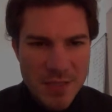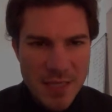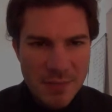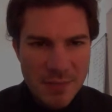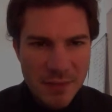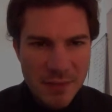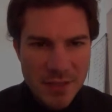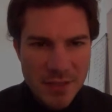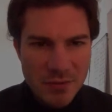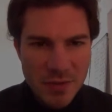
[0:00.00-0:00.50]
he
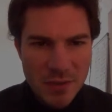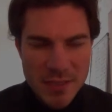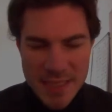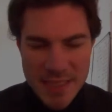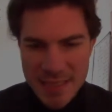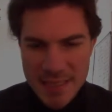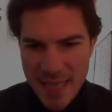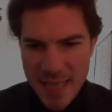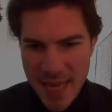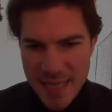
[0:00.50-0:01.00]
plays rook
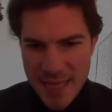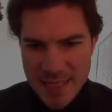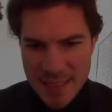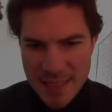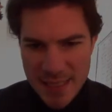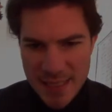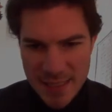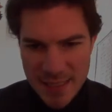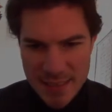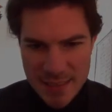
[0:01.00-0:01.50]
takes
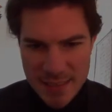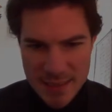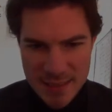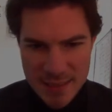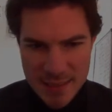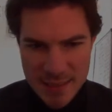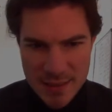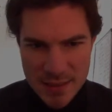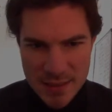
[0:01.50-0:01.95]
a6.